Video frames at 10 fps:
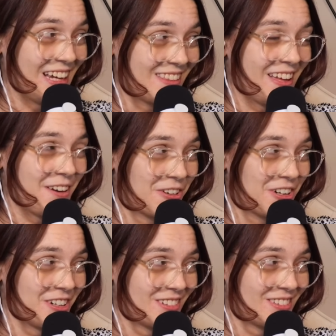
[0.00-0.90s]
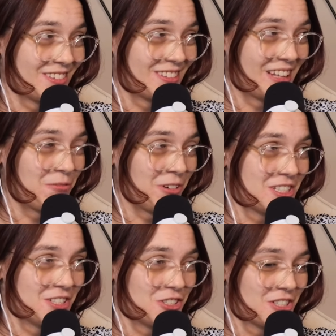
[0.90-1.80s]
Like it
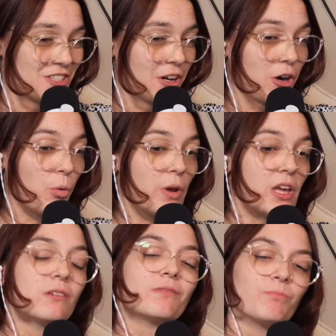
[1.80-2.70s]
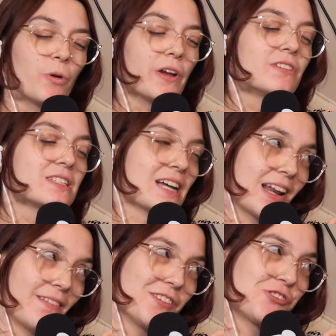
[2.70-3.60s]
wasn't just, oh, we've
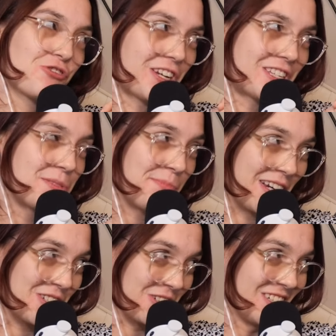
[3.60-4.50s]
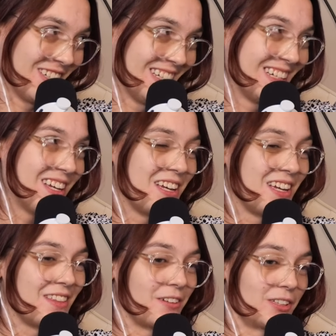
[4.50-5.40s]
decided this tree is special.
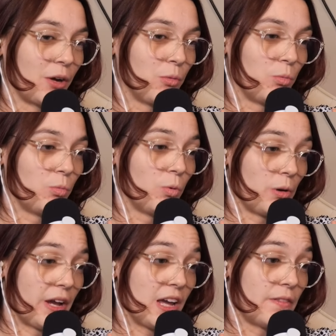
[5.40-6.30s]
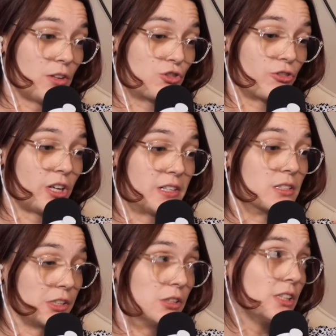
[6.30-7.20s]
They're like, okay, this tree
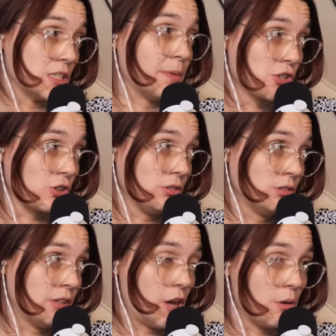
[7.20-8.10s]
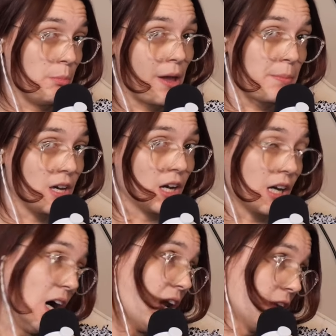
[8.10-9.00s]
is clearly special. It might be a
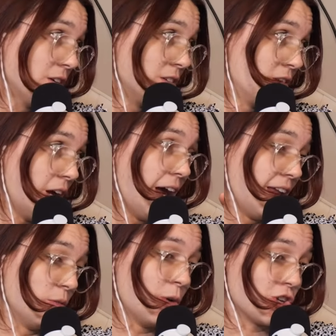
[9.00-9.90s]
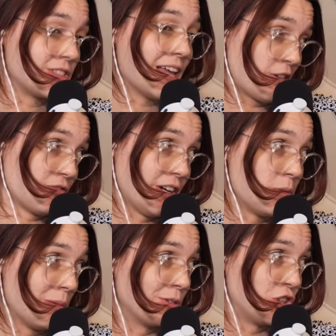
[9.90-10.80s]
god, and we should
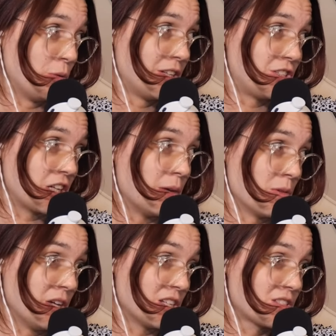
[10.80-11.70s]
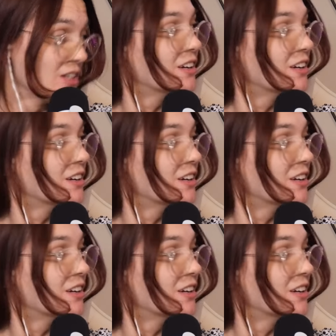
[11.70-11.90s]
sacrifice people to it to keep the peace.